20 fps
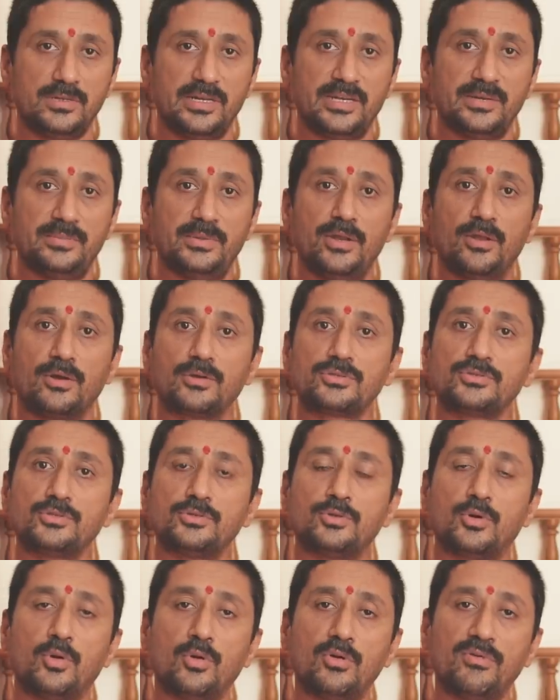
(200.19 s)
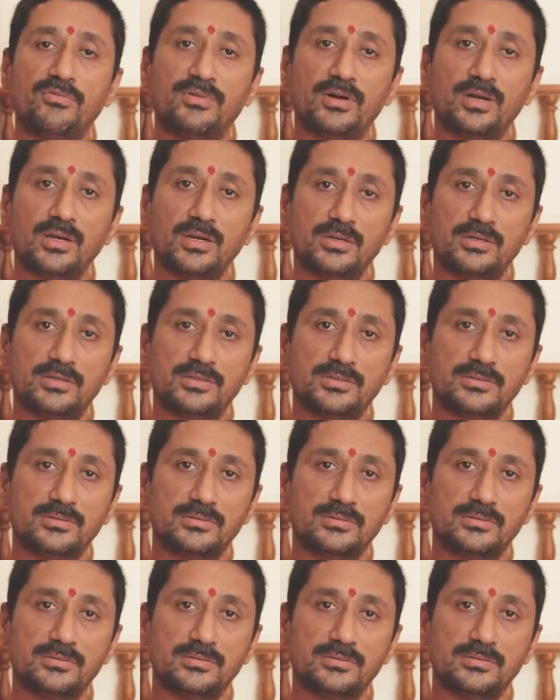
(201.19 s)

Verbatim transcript: It belongs to the whole world.